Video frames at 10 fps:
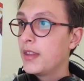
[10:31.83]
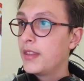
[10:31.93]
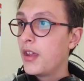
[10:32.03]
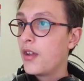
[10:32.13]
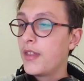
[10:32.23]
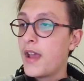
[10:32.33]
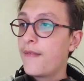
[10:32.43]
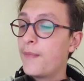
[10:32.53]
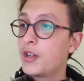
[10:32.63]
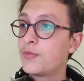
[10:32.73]
they have
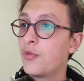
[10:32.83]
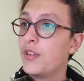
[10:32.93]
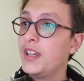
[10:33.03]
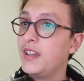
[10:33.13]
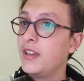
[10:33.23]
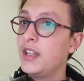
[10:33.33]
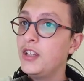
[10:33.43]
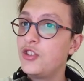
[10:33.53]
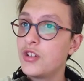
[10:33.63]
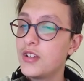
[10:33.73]
much more
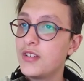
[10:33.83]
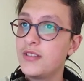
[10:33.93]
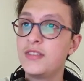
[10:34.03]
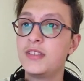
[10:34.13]
niches